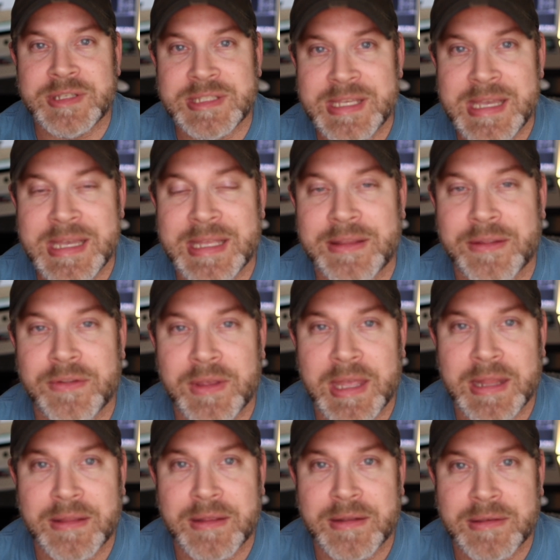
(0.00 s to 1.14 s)
see it in
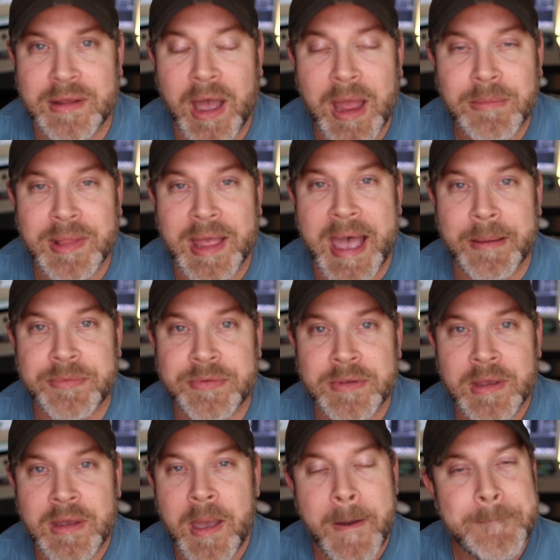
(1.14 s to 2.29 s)
the time lapse,
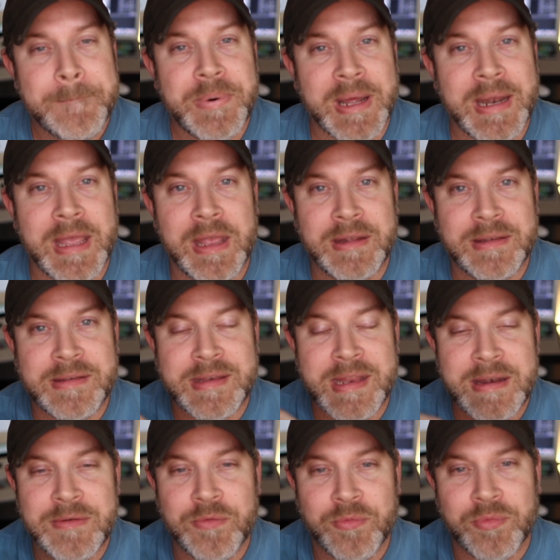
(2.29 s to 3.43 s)
but it
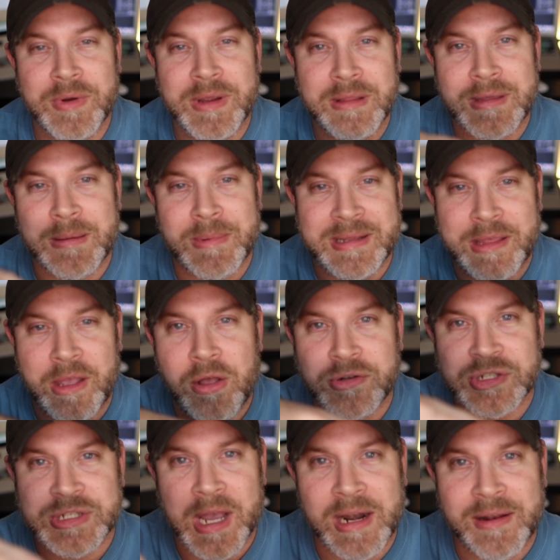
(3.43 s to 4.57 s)
didn't really, like, they all
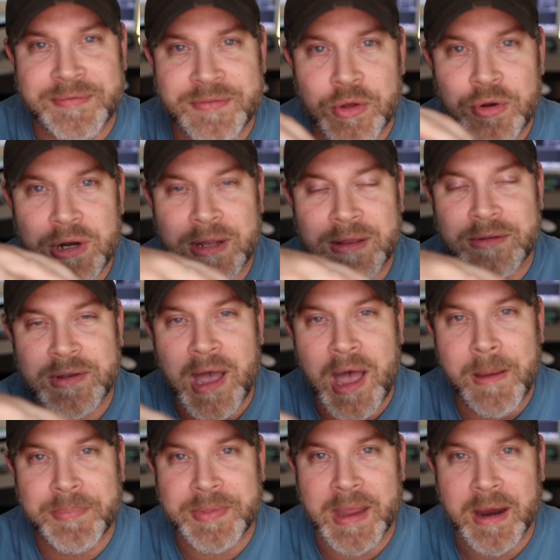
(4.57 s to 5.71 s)
just kind of floated on the
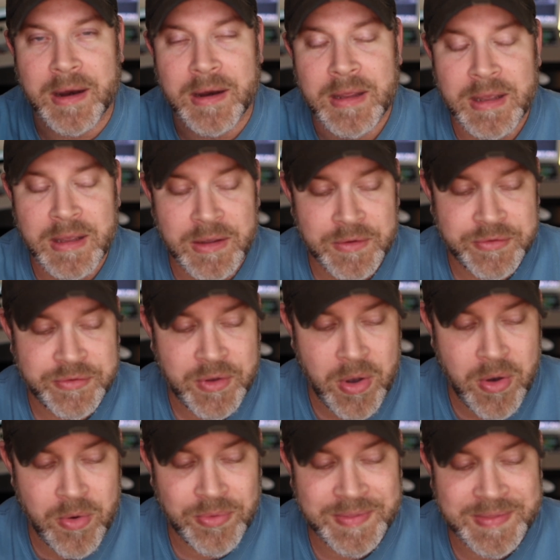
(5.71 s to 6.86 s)
top there.
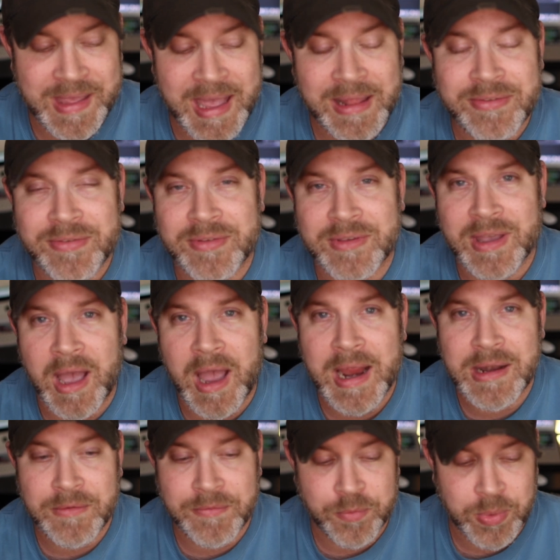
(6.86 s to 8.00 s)
So that's
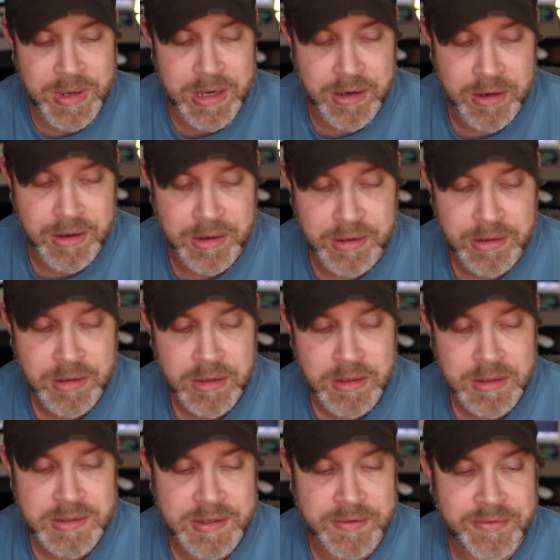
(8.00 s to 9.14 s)
kind of weird
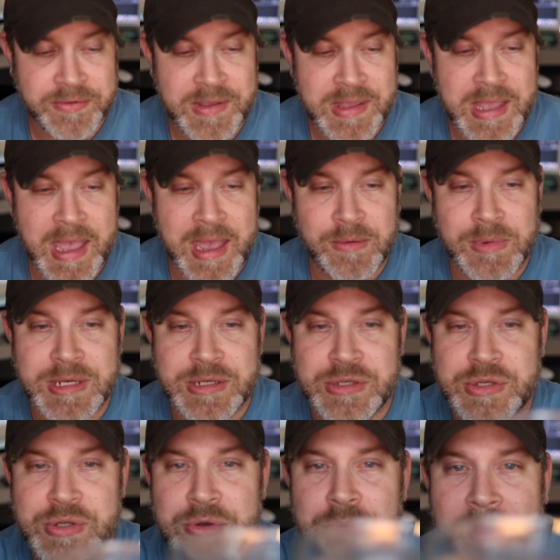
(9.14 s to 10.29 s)
to see, and we
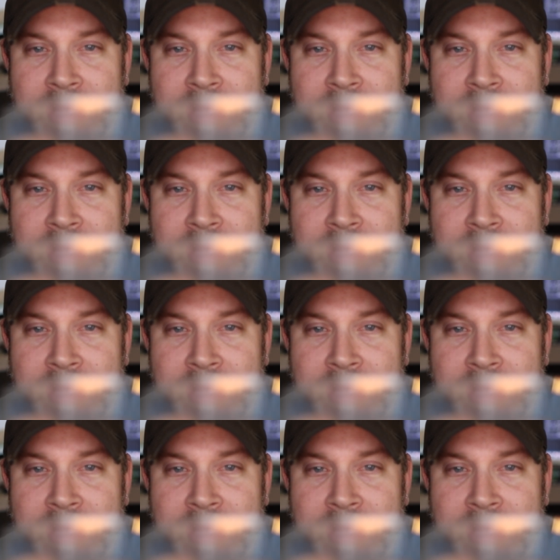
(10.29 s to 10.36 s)
do